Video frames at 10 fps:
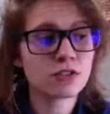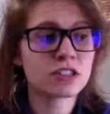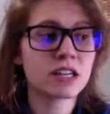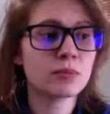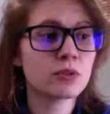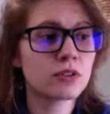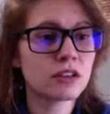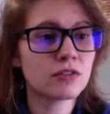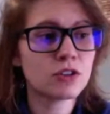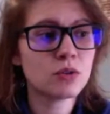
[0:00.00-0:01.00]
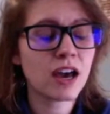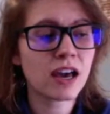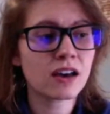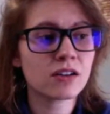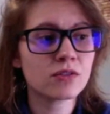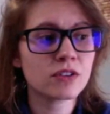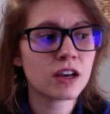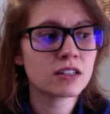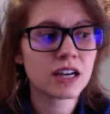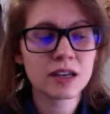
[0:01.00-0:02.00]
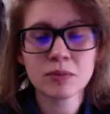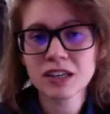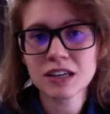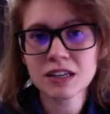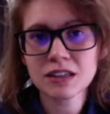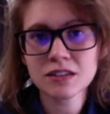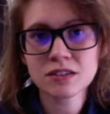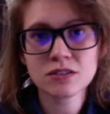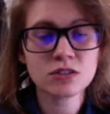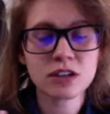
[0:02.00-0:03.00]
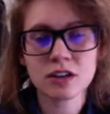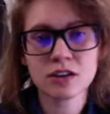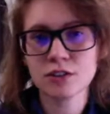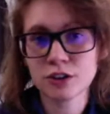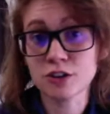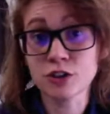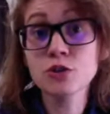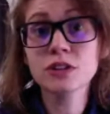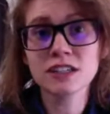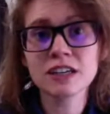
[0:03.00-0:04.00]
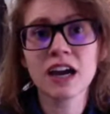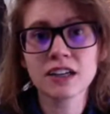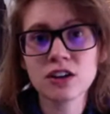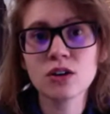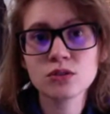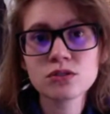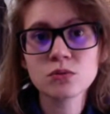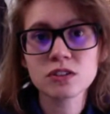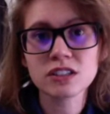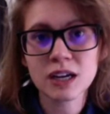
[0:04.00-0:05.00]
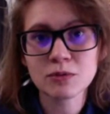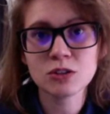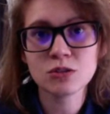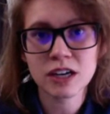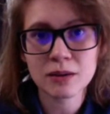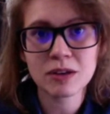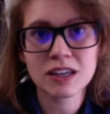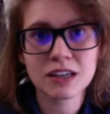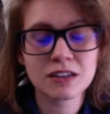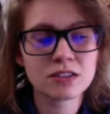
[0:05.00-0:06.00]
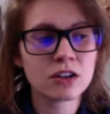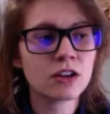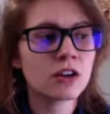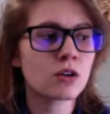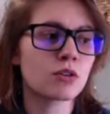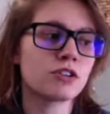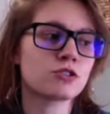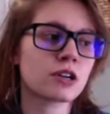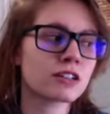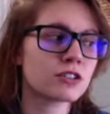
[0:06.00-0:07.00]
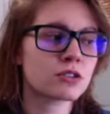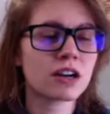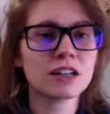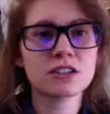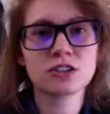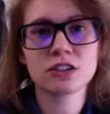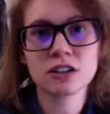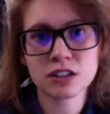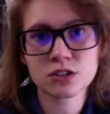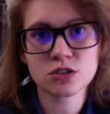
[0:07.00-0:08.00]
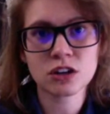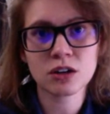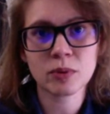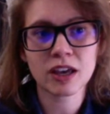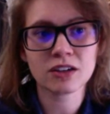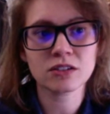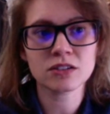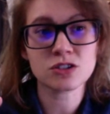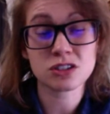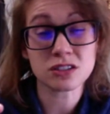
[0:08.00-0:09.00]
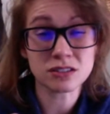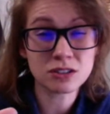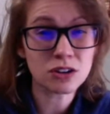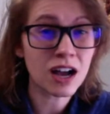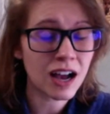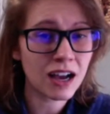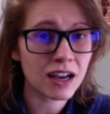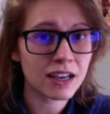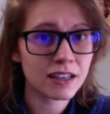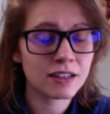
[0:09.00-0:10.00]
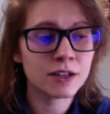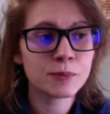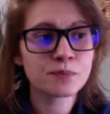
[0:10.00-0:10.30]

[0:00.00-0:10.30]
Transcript: For example, if you have diabetes, or you're newly diagnosed with type 2 diabetes, or your triglycerides and your cholesterol panel is just a little high,